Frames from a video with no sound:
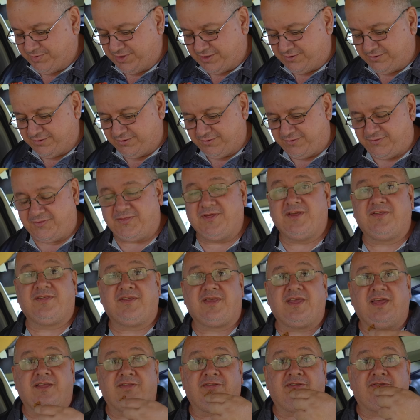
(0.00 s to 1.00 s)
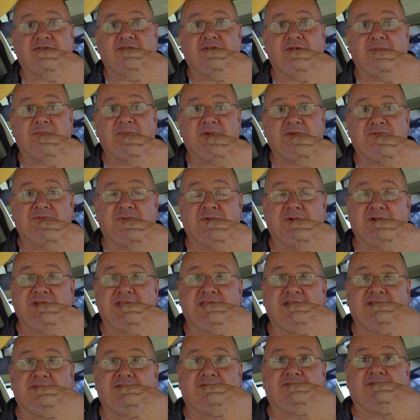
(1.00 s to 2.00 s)
because this gets to, before
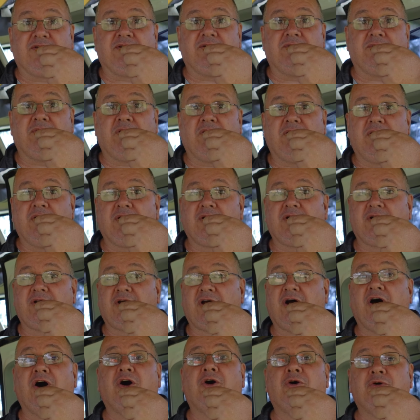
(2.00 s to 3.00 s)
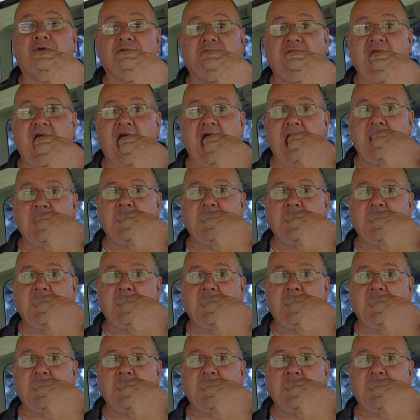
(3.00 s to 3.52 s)
it gets too cold,